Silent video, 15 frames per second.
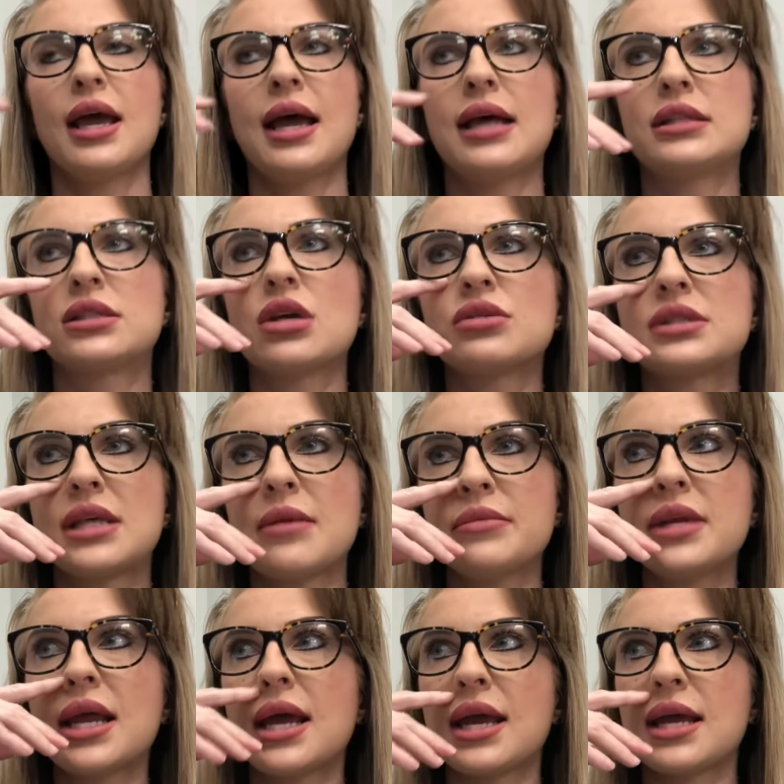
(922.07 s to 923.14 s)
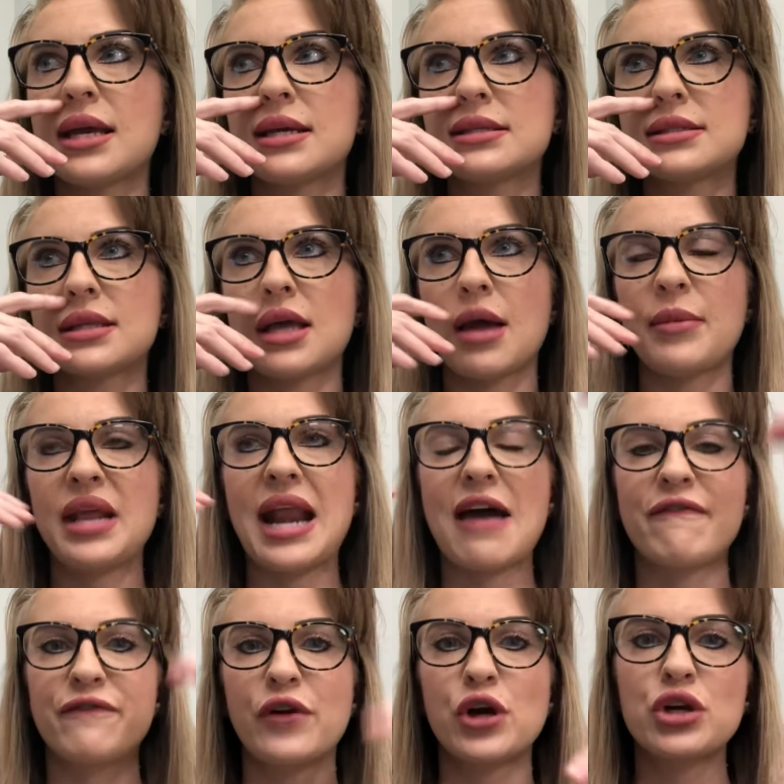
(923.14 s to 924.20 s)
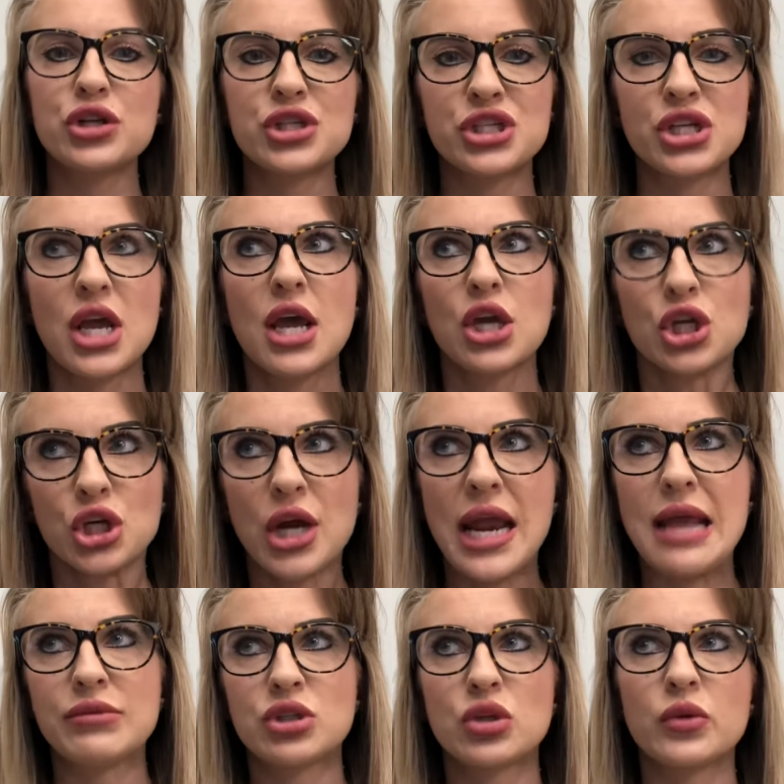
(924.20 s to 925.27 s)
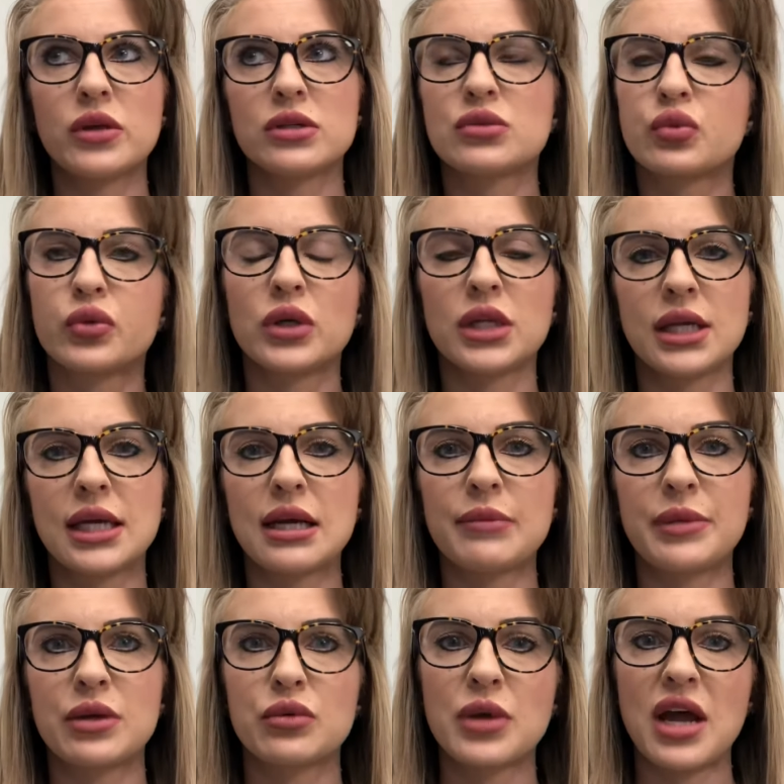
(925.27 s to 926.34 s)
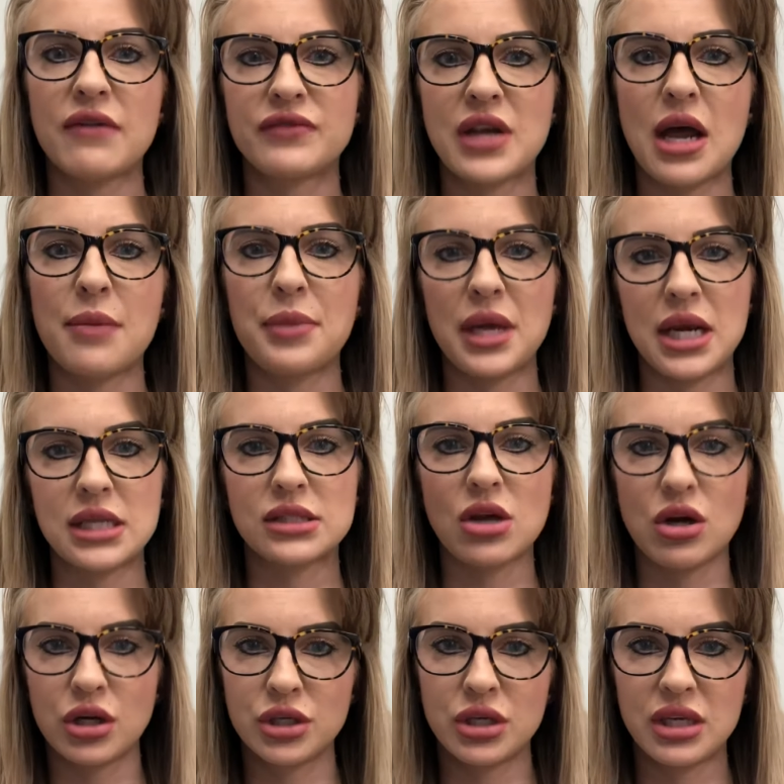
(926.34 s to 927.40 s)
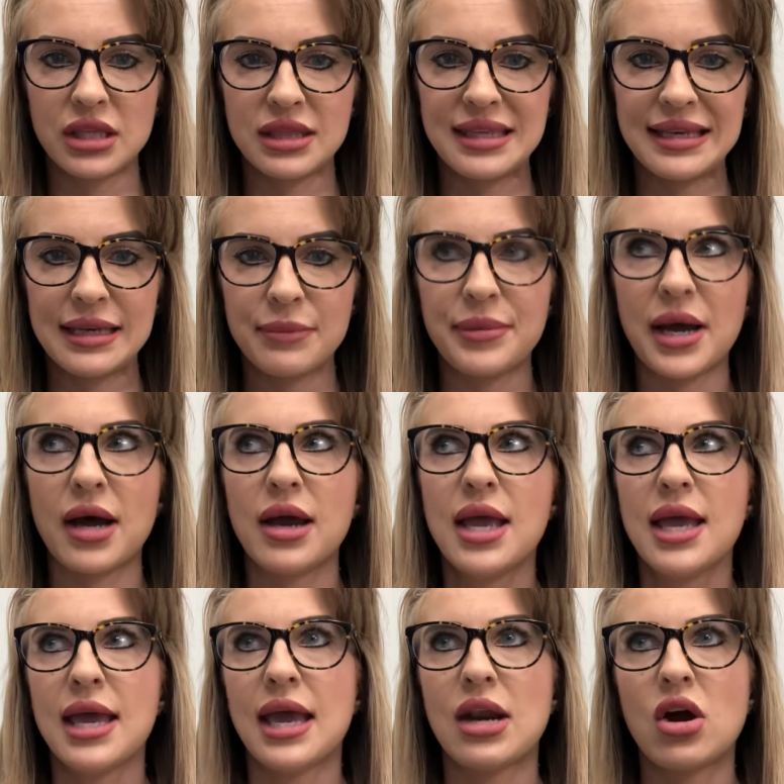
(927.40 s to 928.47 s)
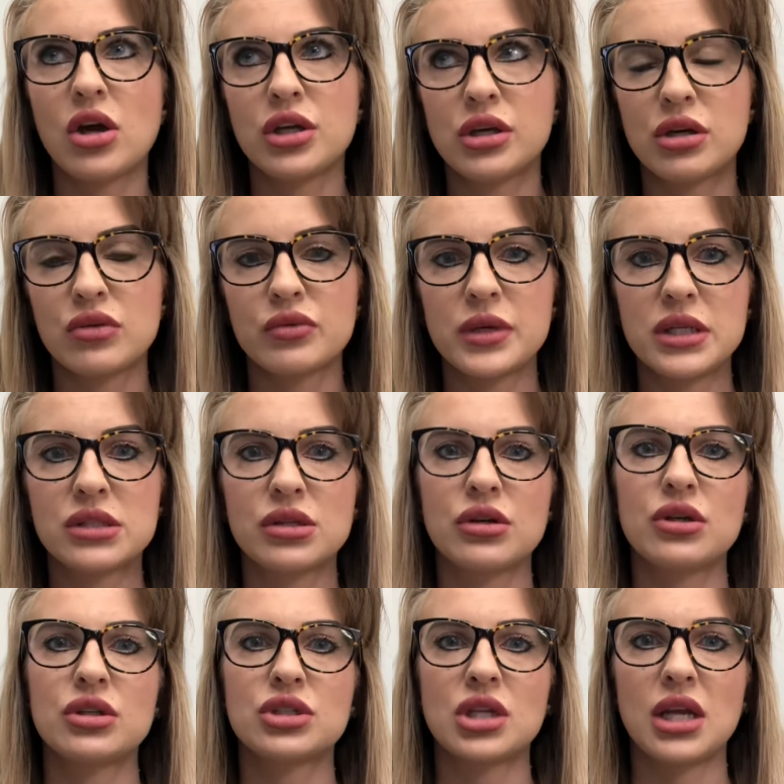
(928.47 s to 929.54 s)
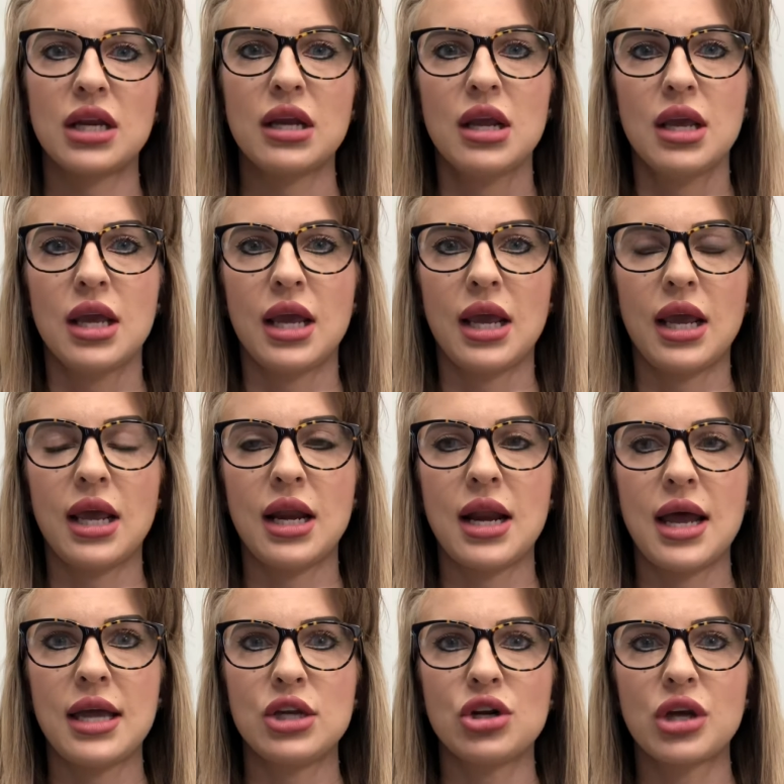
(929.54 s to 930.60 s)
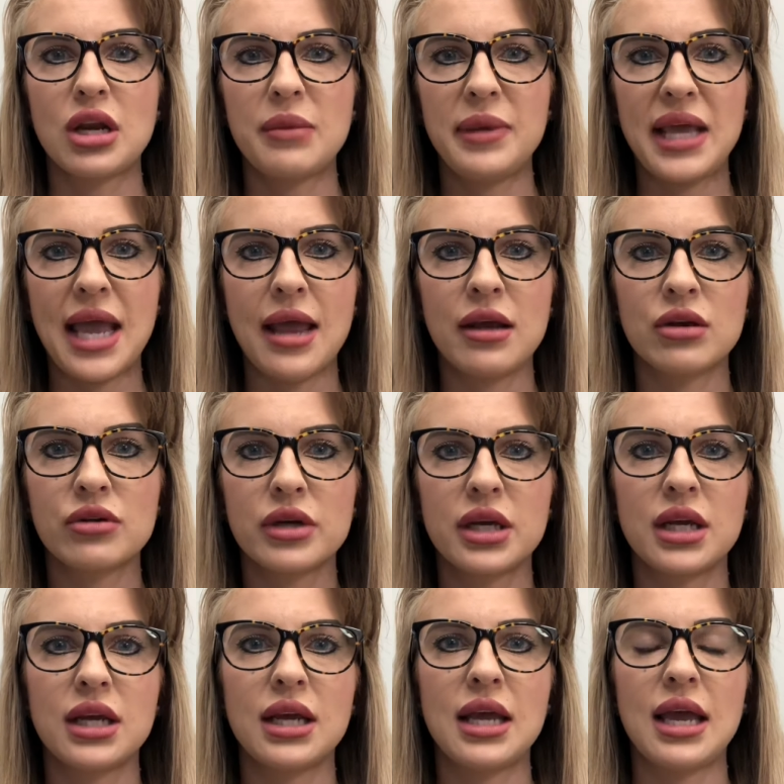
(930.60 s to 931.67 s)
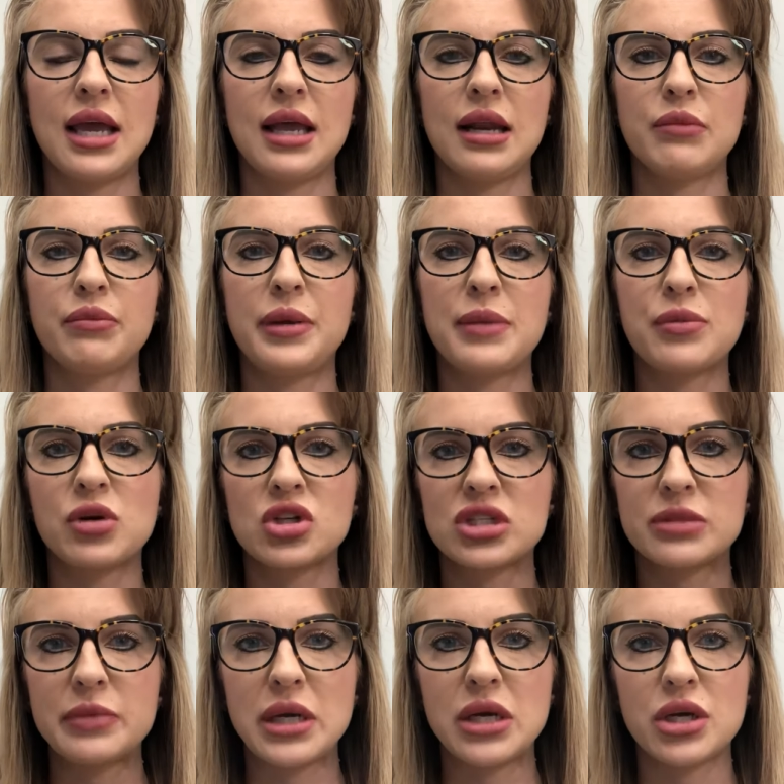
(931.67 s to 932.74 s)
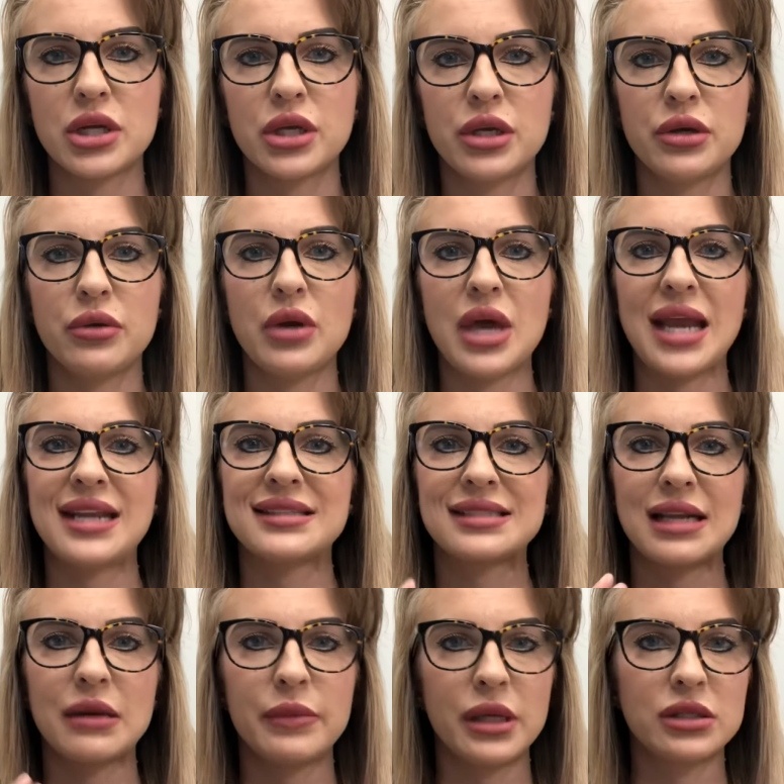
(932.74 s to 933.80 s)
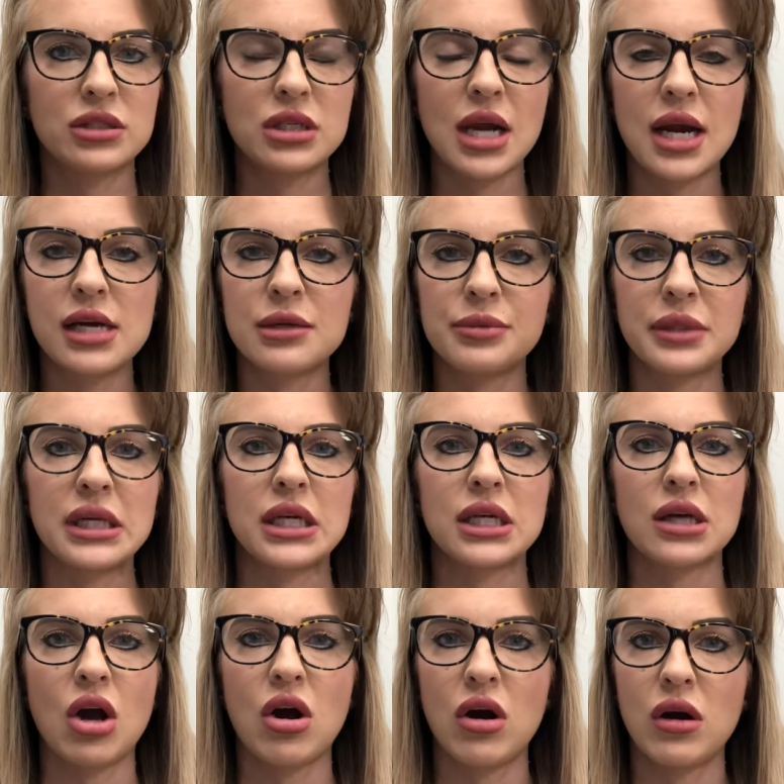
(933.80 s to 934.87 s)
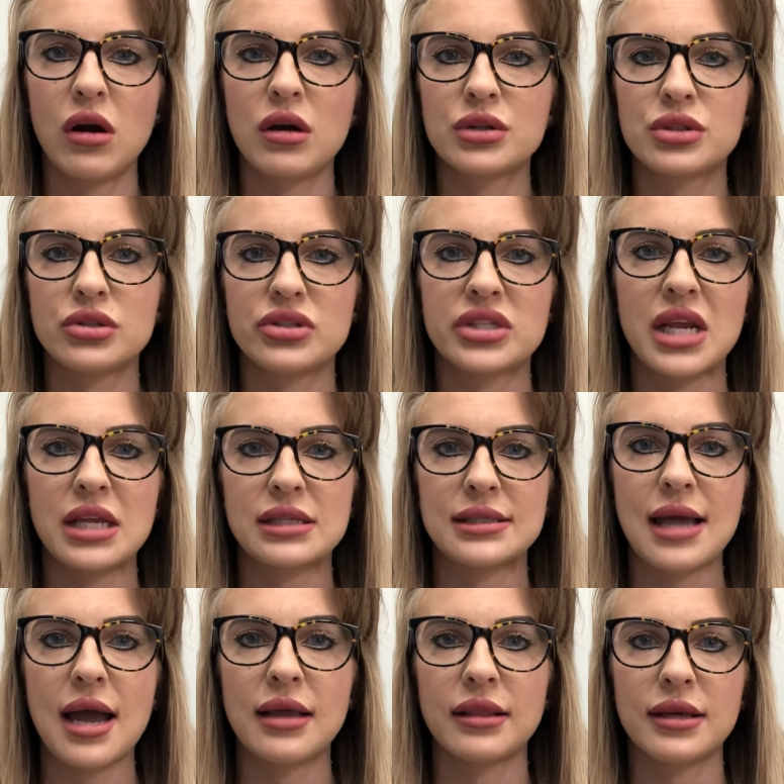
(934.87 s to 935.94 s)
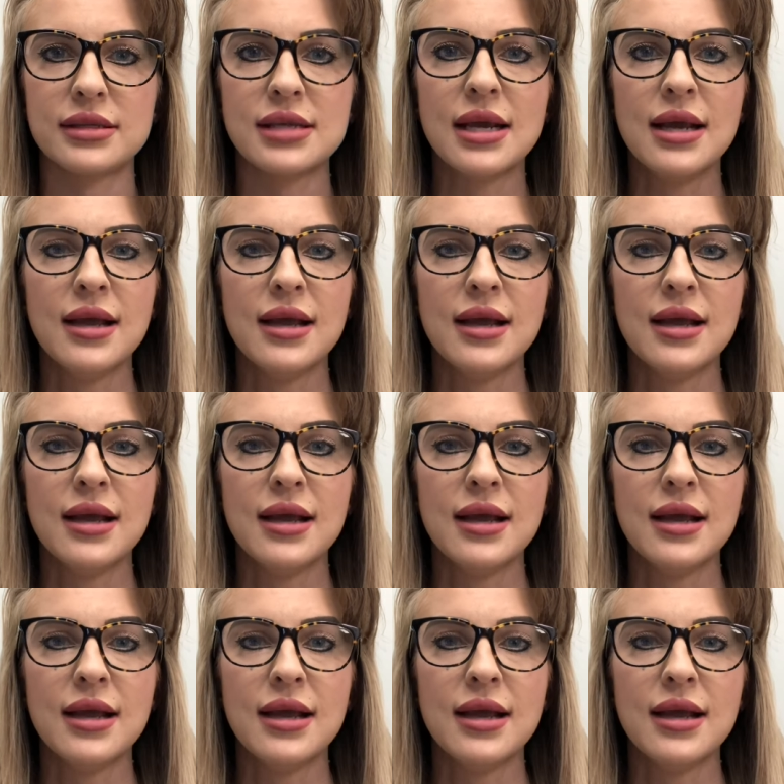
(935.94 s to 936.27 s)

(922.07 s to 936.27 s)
And so some days, I mean, at first, your hamster wheel is really going to be revved up and it's all you can think about and all you can research, and you're going to be angry and people are smearing you, and it's going to be terribly hard to stay silent.